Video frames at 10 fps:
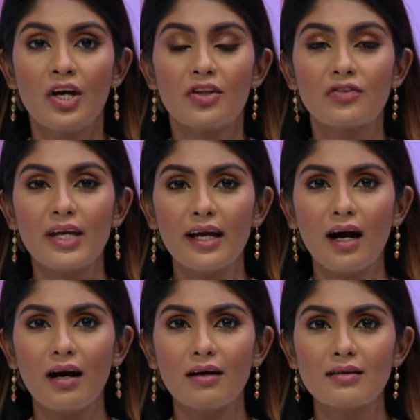they
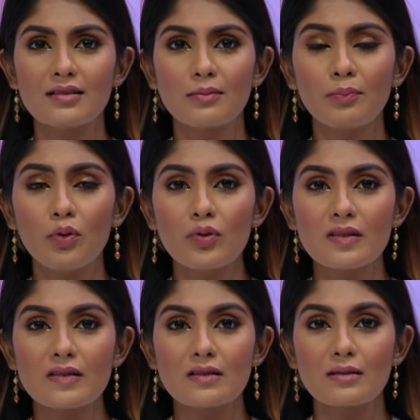are
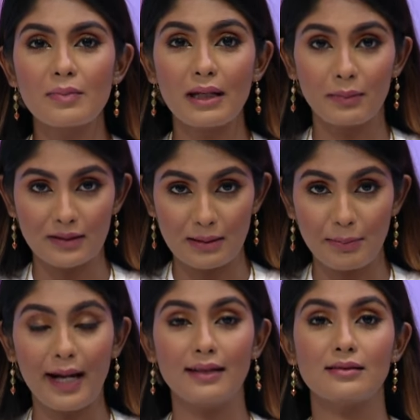supposed to be able to
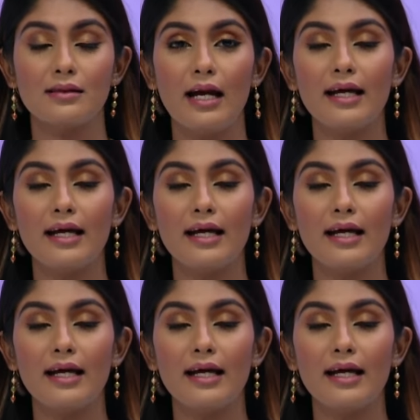bat,